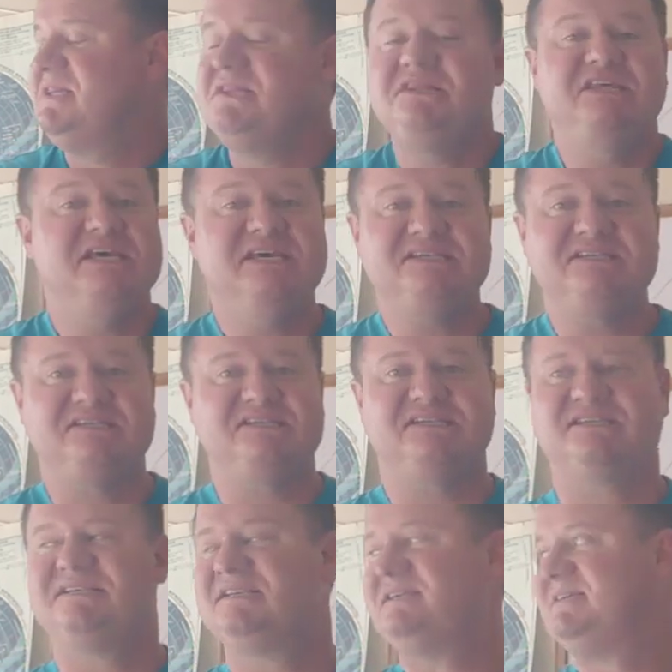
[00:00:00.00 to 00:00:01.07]

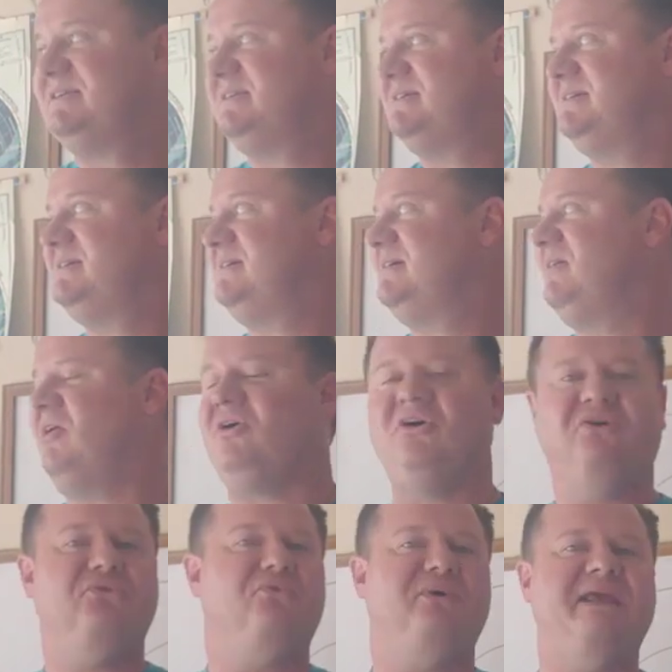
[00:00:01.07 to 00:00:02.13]
This,
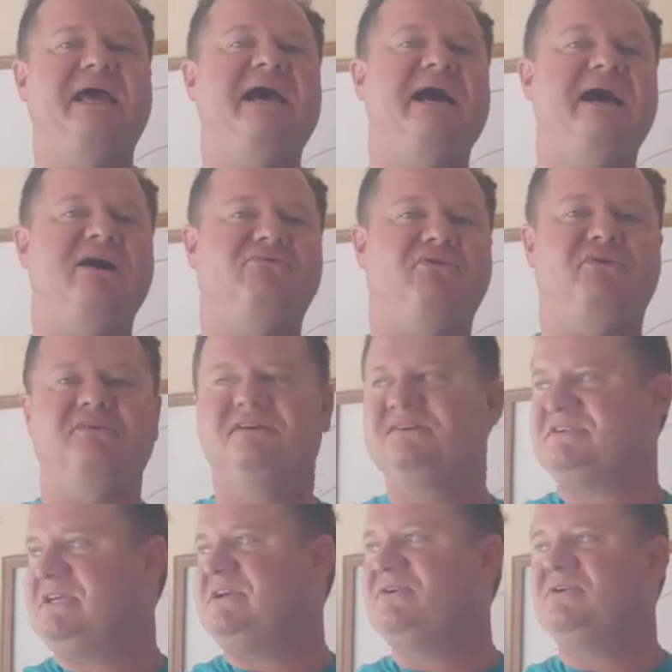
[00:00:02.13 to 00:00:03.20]
all that we have, all that
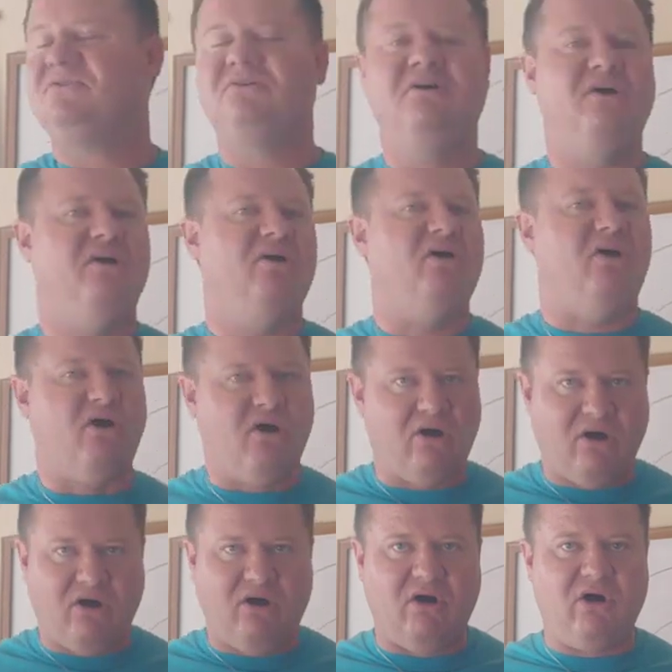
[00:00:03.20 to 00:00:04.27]
is here,
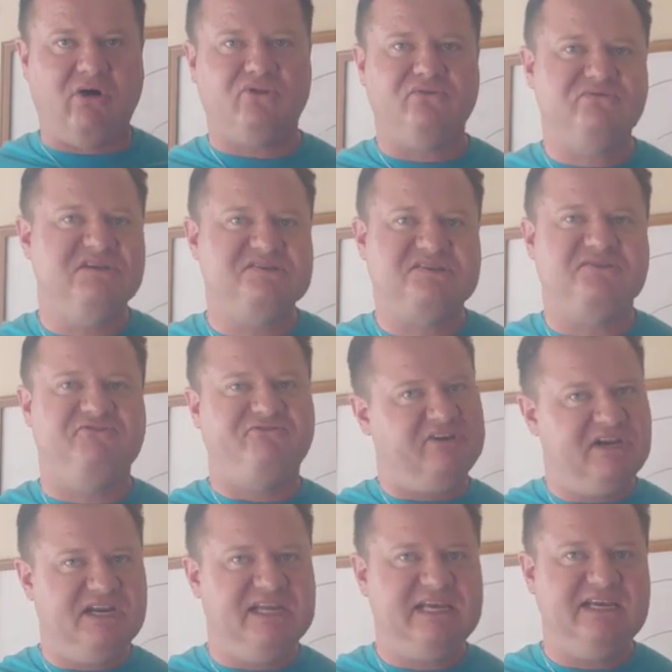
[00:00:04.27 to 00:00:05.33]
all of this
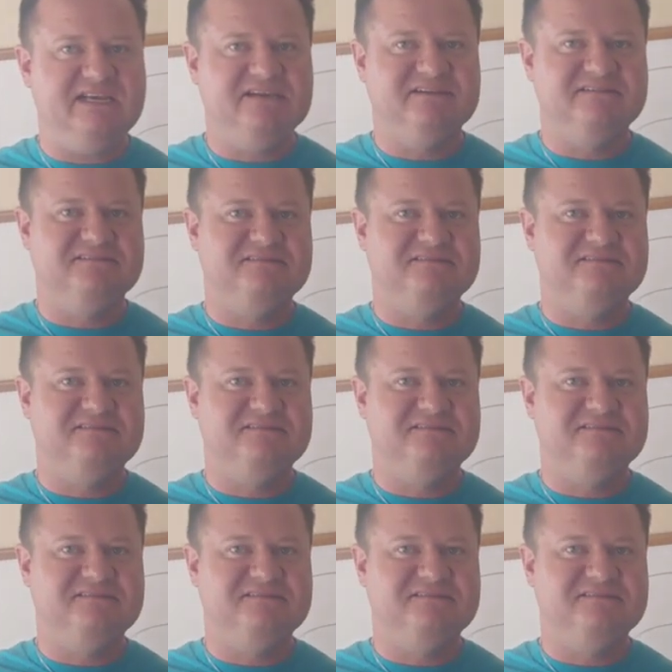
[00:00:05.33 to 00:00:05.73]
infinity